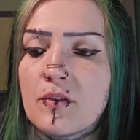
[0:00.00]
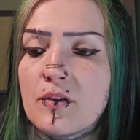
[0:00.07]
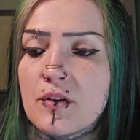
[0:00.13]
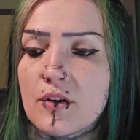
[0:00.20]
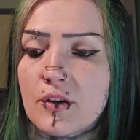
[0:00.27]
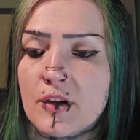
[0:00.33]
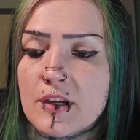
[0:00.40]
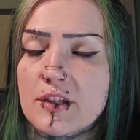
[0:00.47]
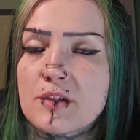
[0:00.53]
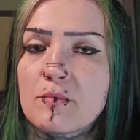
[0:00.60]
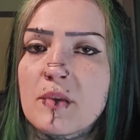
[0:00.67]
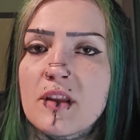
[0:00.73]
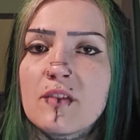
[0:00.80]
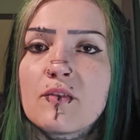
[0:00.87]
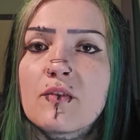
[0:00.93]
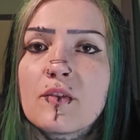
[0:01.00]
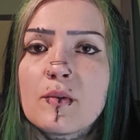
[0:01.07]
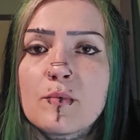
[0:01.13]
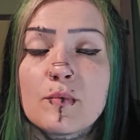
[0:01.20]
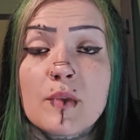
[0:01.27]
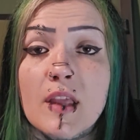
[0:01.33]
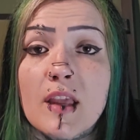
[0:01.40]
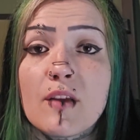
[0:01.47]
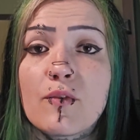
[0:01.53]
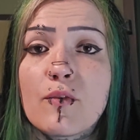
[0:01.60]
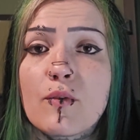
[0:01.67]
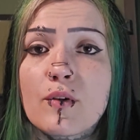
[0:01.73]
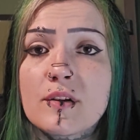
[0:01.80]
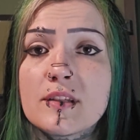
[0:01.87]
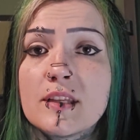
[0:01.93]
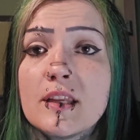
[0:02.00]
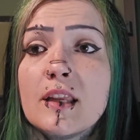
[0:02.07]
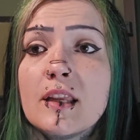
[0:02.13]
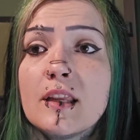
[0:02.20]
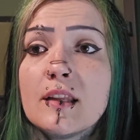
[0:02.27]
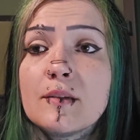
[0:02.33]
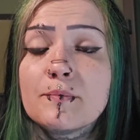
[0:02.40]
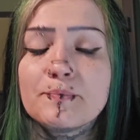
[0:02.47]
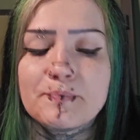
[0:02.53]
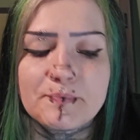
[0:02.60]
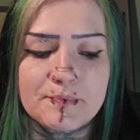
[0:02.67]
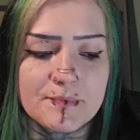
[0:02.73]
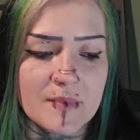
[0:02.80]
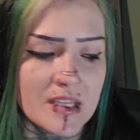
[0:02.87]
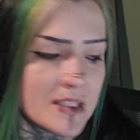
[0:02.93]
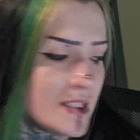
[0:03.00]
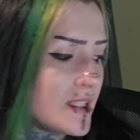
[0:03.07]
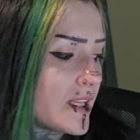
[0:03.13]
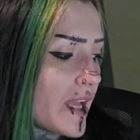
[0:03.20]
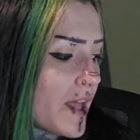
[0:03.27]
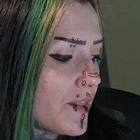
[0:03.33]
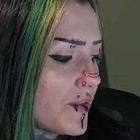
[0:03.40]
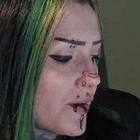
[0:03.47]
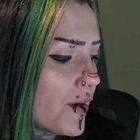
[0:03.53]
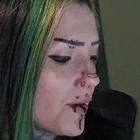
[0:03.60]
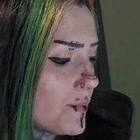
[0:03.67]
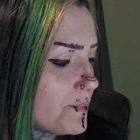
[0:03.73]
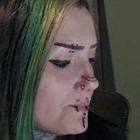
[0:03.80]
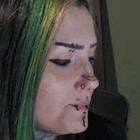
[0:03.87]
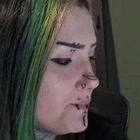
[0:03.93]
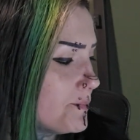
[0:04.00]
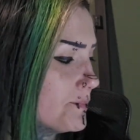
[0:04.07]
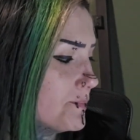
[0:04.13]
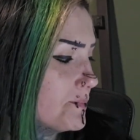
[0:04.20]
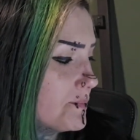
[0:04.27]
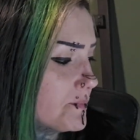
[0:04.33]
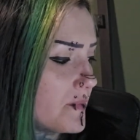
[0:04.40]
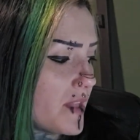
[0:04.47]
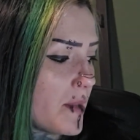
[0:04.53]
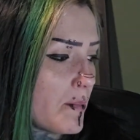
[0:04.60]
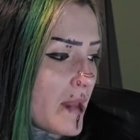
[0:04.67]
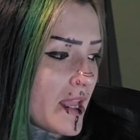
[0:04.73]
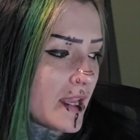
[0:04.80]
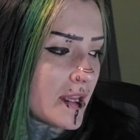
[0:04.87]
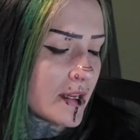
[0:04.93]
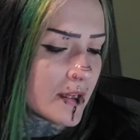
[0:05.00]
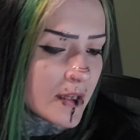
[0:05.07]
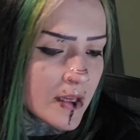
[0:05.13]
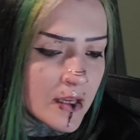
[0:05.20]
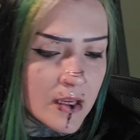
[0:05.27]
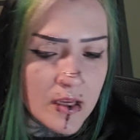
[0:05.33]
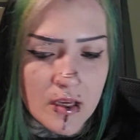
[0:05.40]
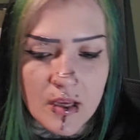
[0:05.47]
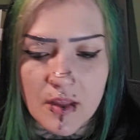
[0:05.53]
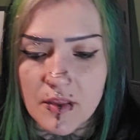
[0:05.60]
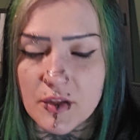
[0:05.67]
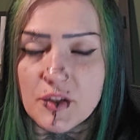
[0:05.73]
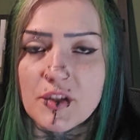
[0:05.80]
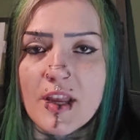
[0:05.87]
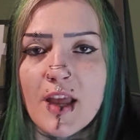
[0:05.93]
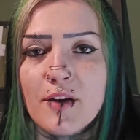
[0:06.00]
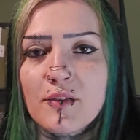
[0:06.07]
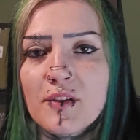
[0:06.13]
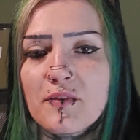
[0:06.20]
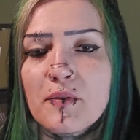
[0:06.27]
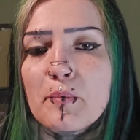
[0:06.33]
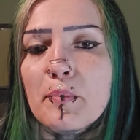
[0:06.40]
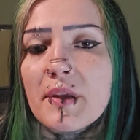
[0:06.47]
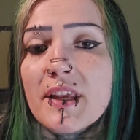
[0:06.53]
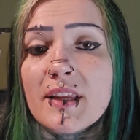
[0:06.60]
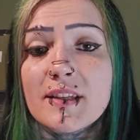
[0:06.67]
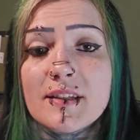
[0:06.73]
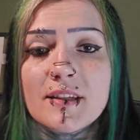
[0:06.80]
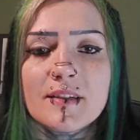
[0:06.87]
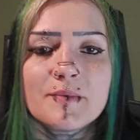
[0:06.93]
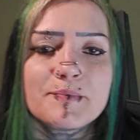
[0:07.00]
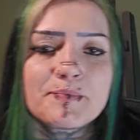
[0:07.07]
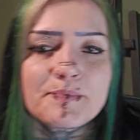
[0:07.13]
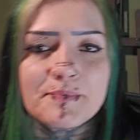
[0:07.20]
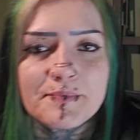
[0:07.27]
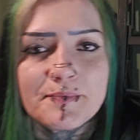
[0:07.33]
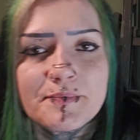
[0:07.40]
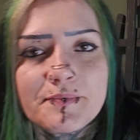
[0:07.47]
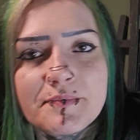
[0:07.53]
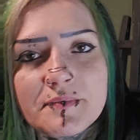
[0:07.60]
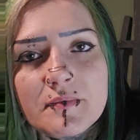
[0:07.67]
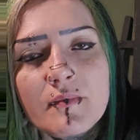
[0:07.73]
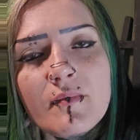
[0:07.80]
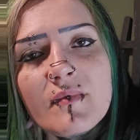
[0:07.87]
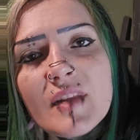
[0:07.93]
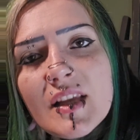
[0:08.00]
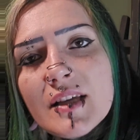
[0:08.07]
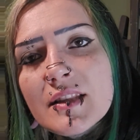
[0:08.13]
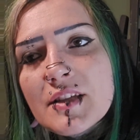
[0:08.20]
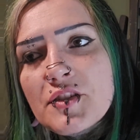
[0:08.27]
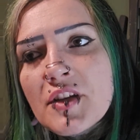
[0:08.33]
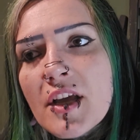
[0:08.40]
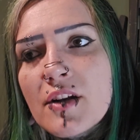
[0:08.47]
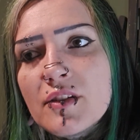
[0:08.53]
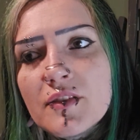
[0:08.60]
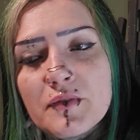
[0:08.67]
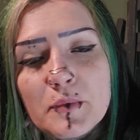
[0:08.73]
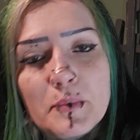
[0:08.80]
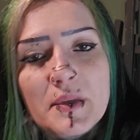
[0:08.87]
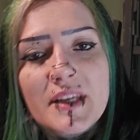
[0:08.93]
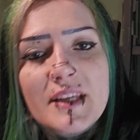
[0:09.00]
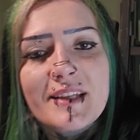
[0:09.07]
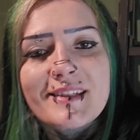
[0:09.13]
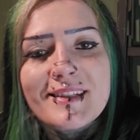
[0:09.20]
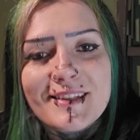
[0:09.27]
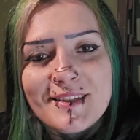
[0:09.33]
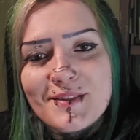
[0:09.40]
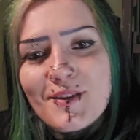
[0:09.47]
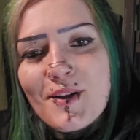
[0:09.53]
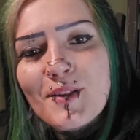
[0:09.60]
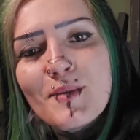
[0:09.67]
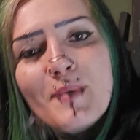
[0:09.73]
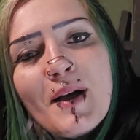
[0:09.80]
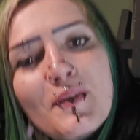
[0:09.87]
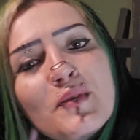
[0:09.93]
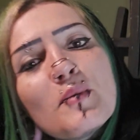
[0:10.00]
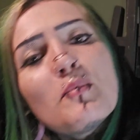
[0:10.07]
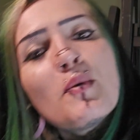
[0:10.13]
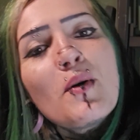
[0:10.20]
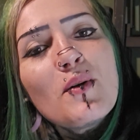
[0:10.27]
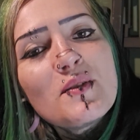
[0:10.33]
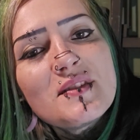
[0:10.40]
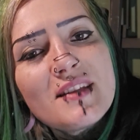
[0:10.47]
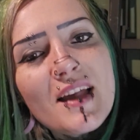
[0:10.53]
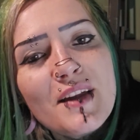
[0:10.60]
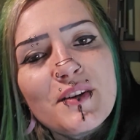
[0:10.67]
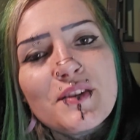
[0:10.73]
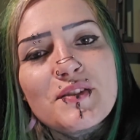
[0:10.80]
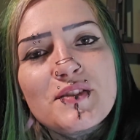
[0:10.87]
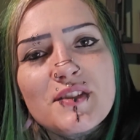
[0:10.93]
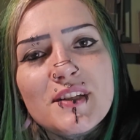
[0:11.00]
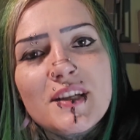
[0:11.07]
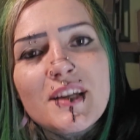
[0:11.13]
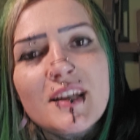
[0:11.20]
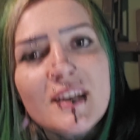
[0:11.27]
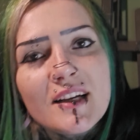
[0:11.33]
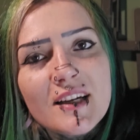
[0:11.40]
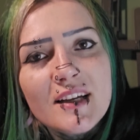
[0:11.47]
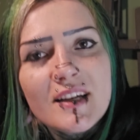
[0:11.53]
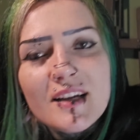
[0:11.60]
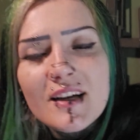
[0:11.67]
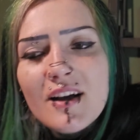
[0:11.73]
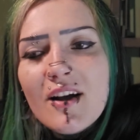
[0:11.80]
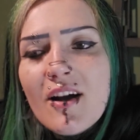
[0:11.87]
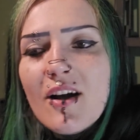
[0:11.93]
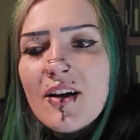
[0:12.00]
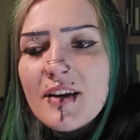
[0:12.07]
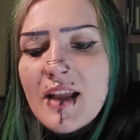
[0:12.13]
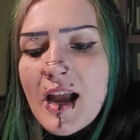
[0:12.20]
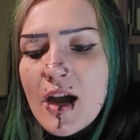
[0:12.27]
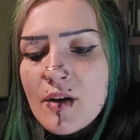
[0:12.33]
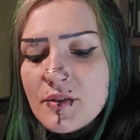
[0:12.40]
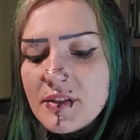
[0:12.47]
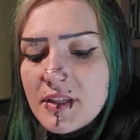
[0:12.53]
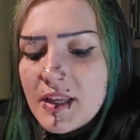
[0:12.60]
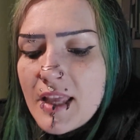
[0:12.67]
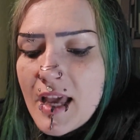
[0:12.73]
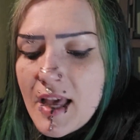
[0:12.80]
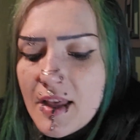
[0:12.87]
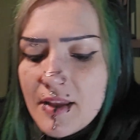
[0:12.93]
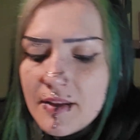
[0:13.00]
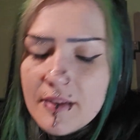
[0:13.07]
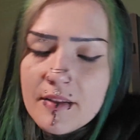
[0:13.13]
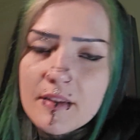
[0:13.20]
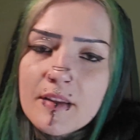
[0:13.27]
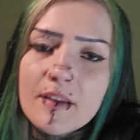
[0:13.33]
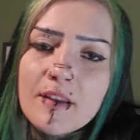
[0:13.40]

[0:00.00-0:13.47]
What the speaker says: the nourishment from gate 14. And together they make the channel of the beat. And the channel of the beat is all about the pulse energy on how to get